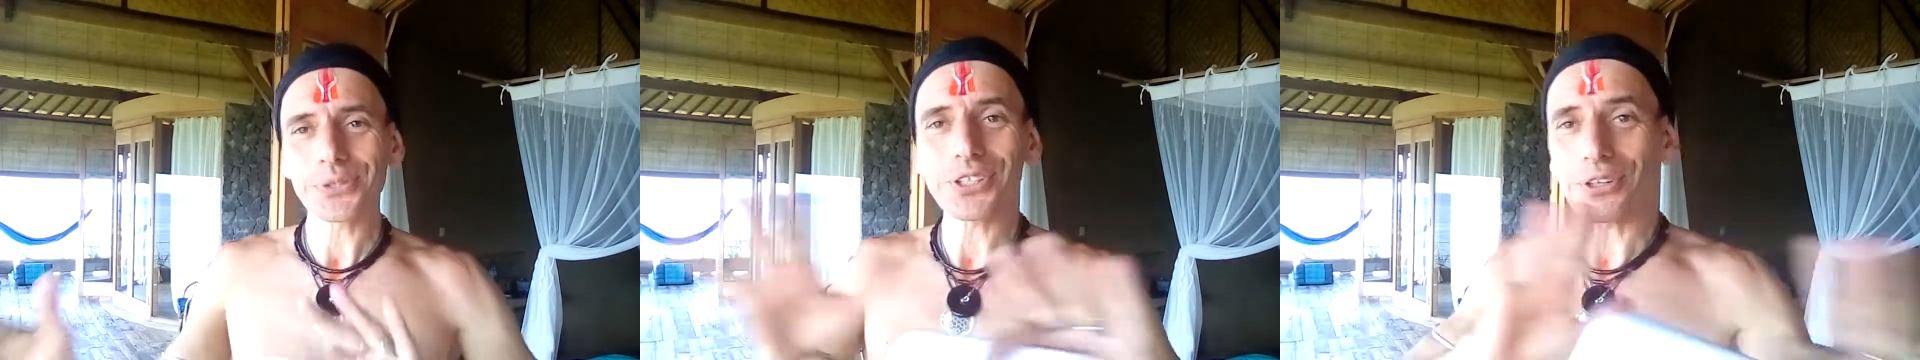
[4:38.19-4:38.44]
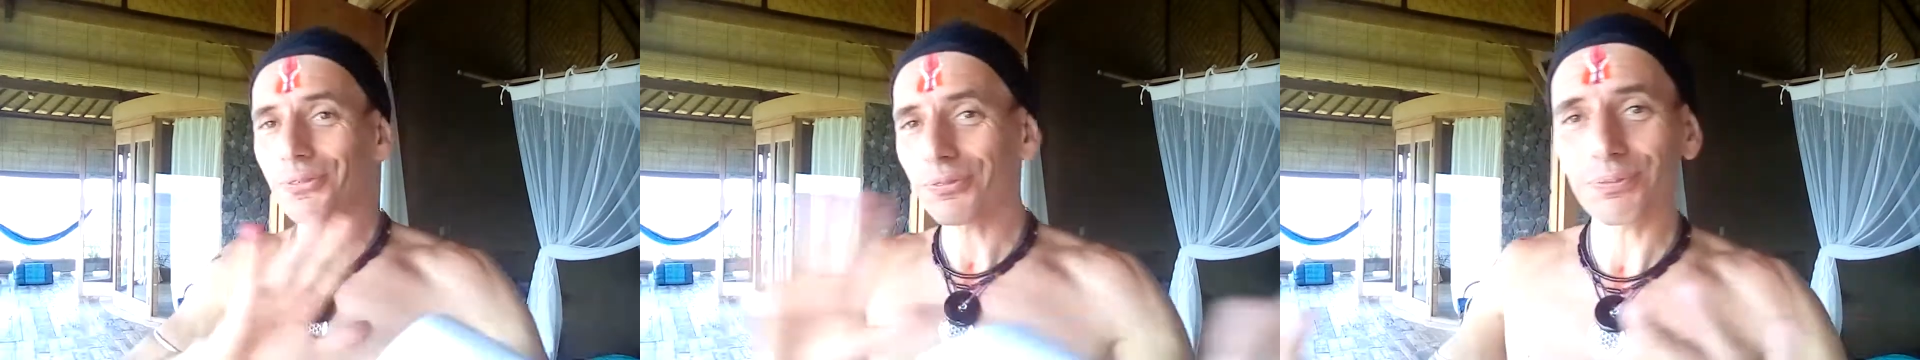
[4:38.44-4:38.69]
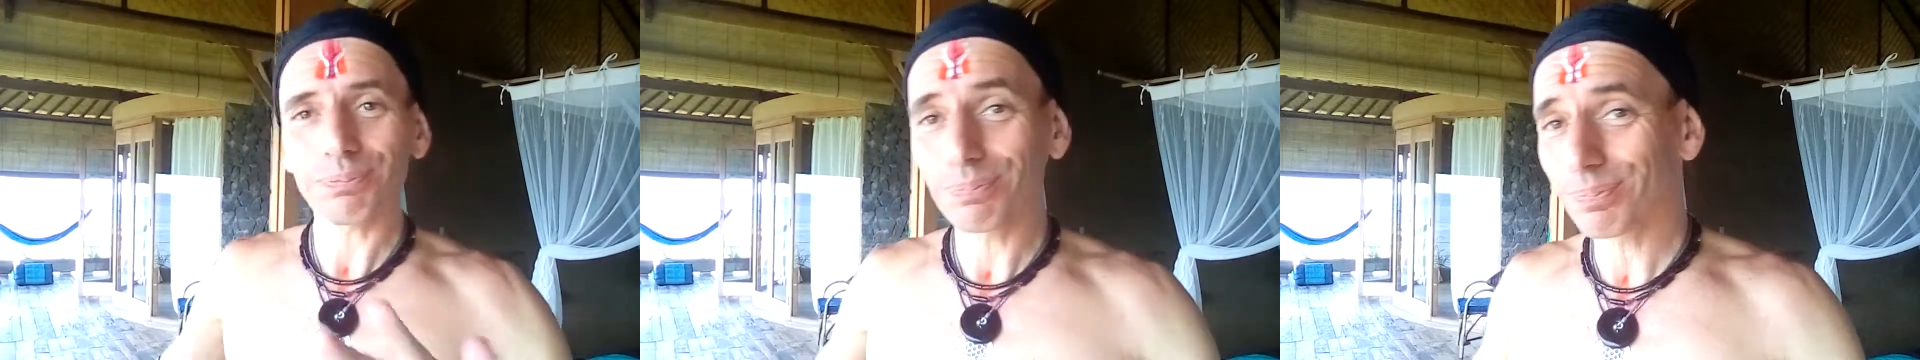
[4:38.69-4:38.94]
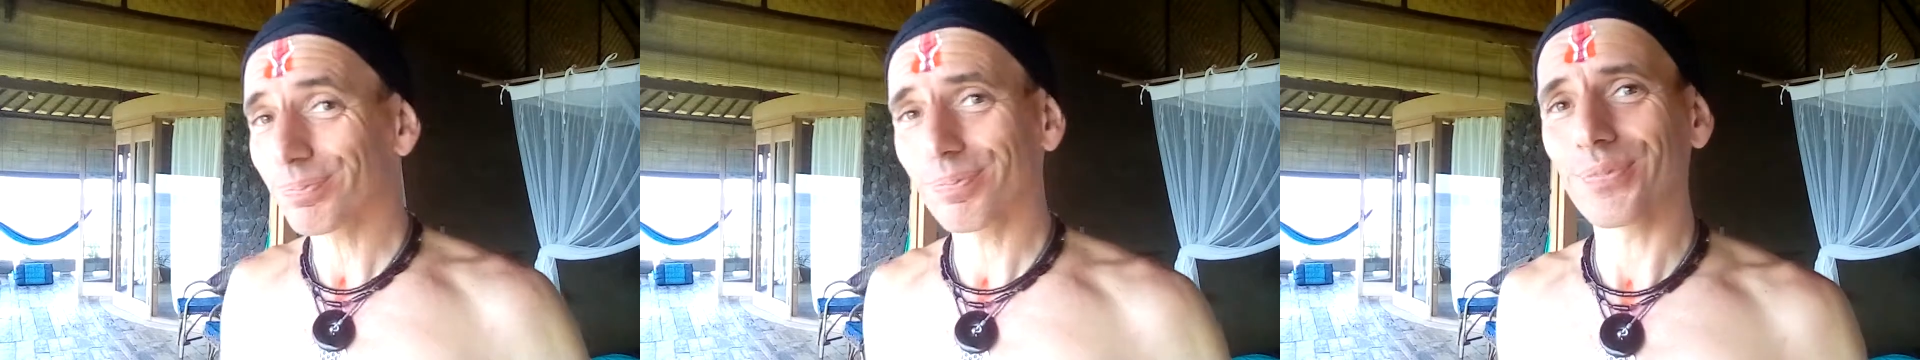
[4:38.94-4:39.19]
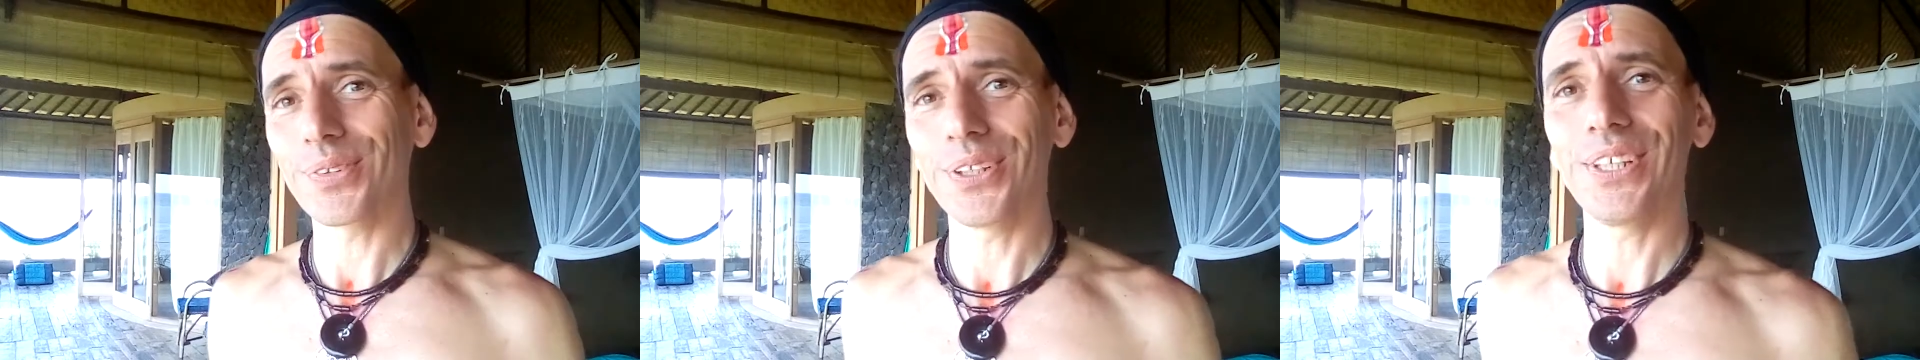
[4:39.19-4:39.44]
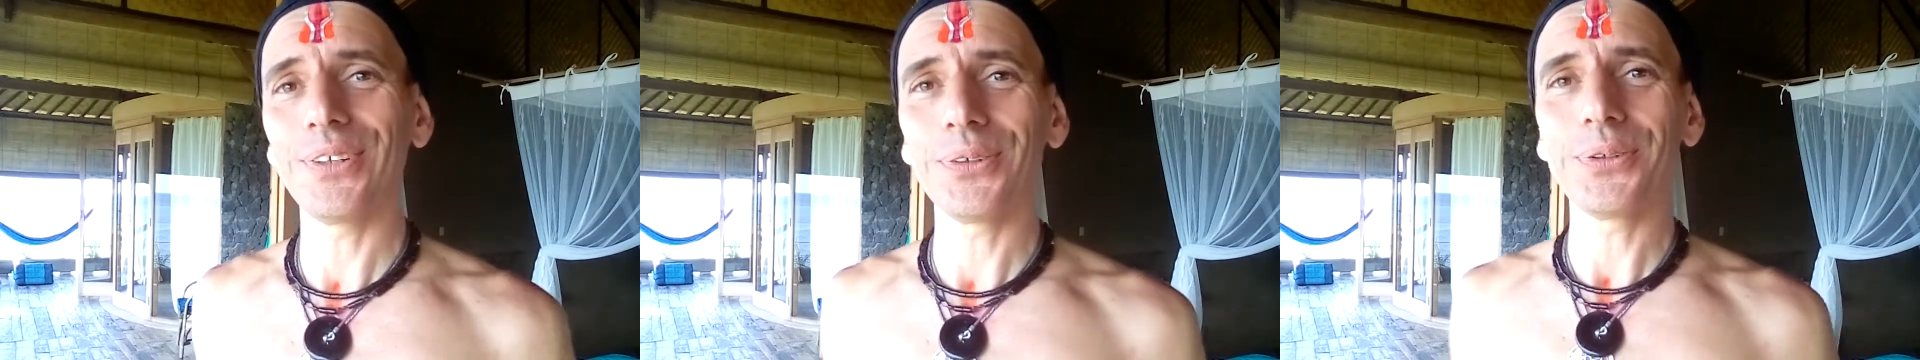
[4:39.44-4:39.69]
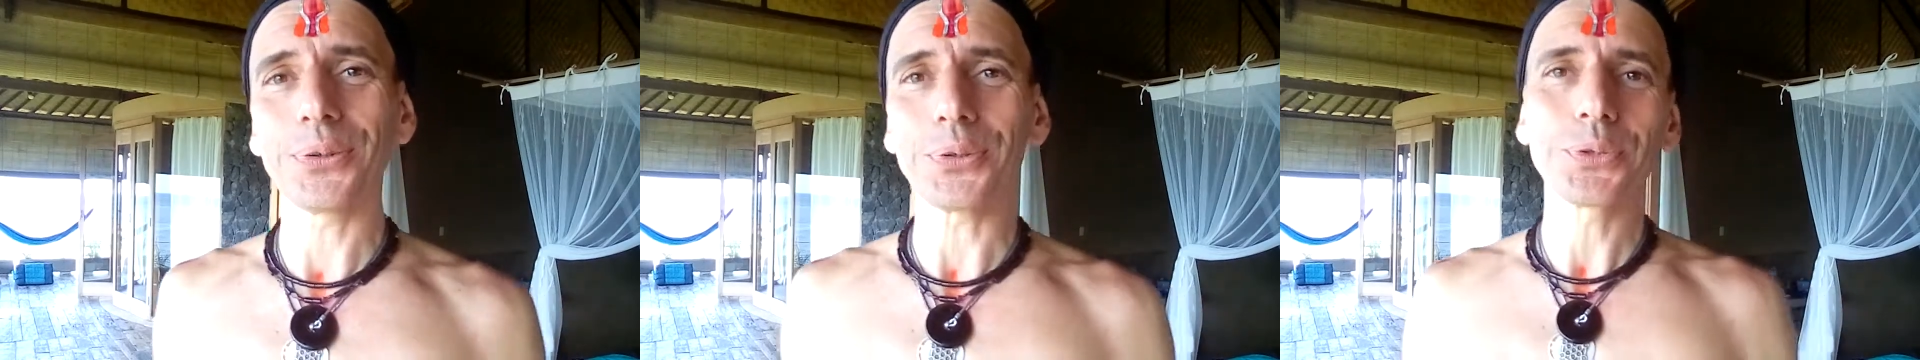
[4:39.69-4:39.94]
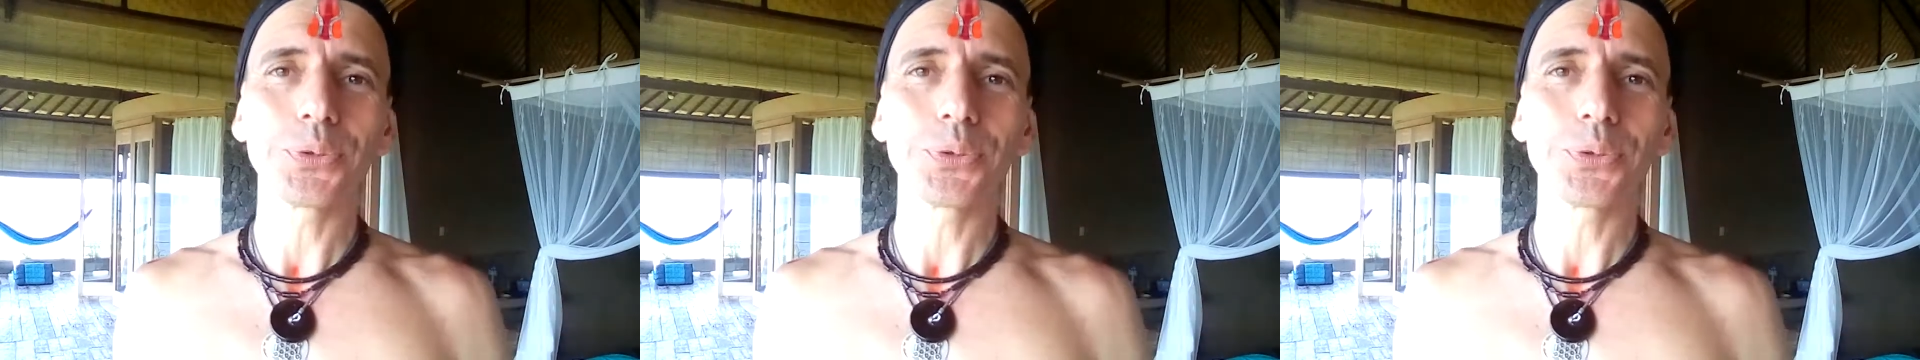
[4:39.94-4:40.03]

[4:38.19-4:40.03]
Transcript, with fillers: Those are, you know,